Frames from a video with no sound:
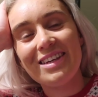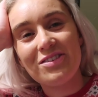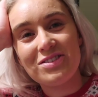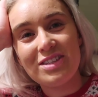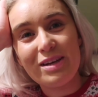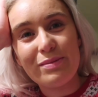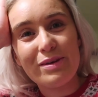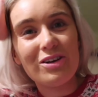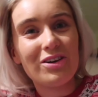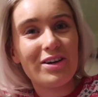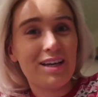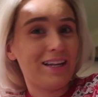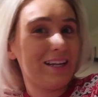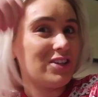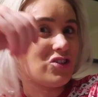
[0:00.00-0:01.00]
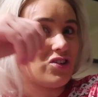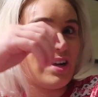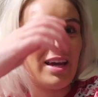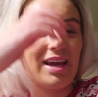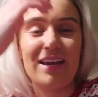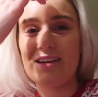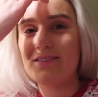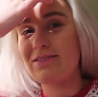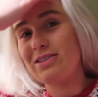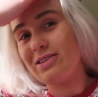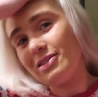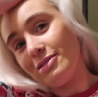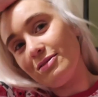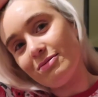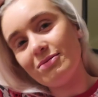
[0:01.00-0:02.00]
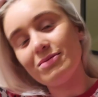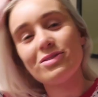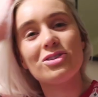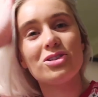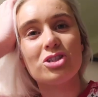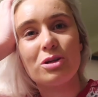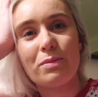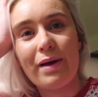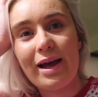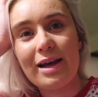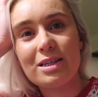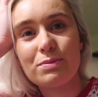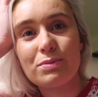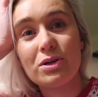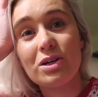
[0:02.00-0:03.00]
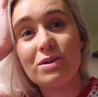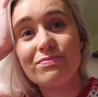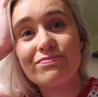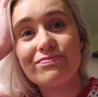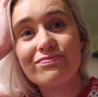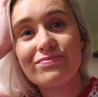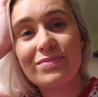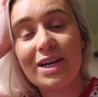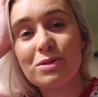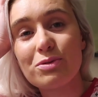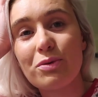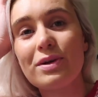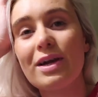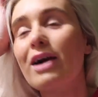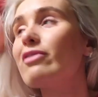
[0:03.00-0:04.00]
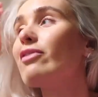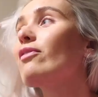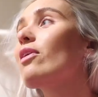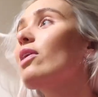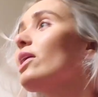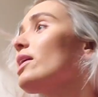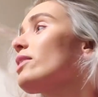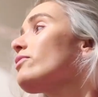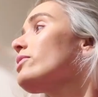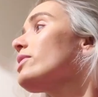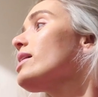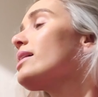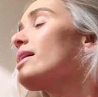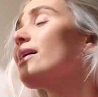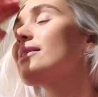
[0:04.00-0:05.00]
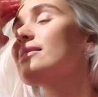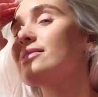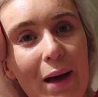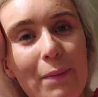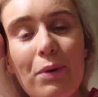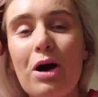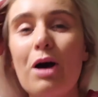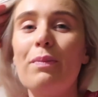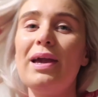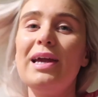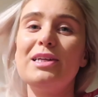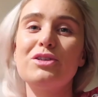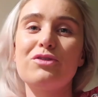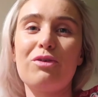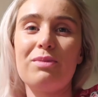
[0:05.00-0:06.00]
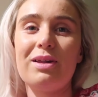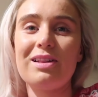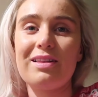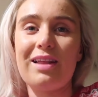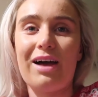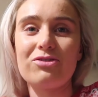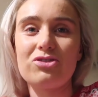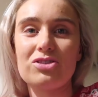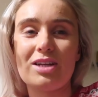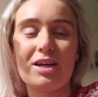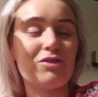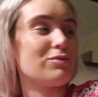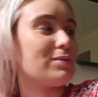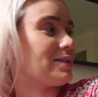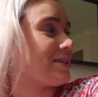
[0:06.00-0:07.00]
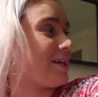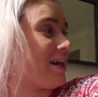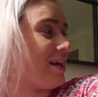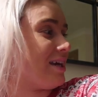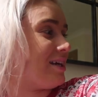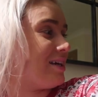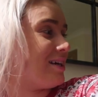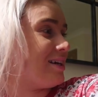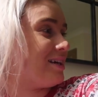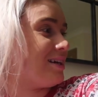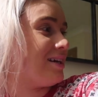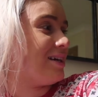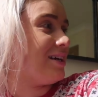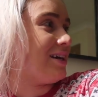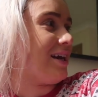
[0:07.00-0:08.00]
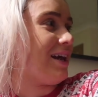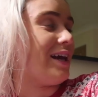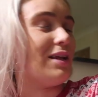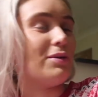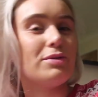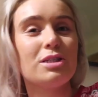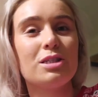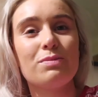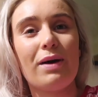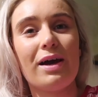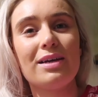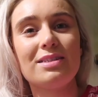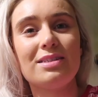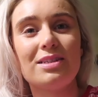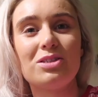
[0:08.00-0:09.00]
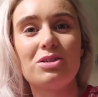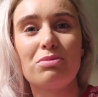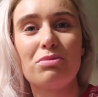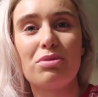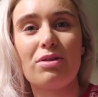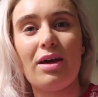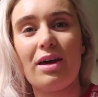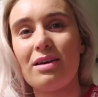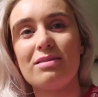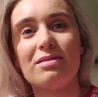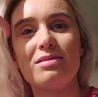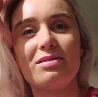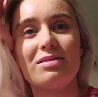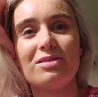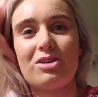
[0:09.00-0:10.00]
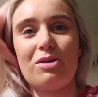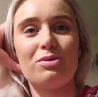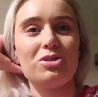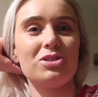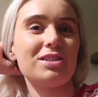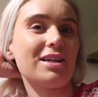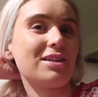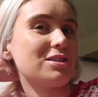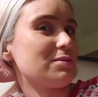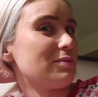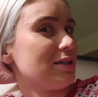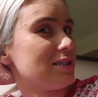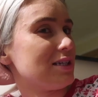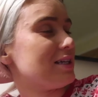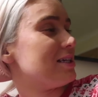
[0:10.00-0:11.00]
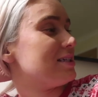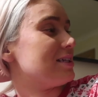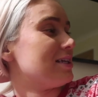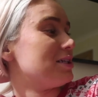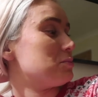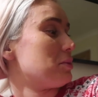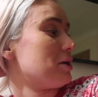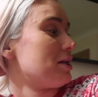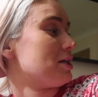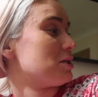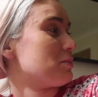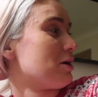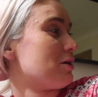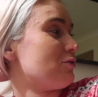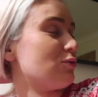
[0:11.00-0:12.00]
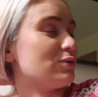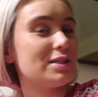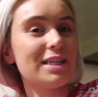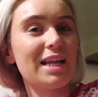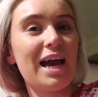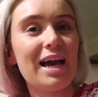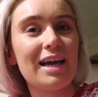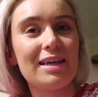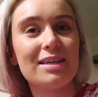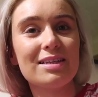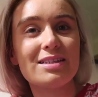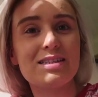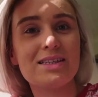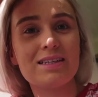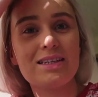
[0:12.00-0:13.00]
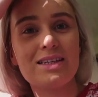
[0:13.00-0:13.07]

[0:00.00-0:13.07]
You've seen me looking literally such a mess, but that's what we get for vlogging every day, I guess. I bought a pizza from Lidl that I've just had for my tea, and it was spicy something. Tommy just had some, and he said it's burning his mouth. Was it nice?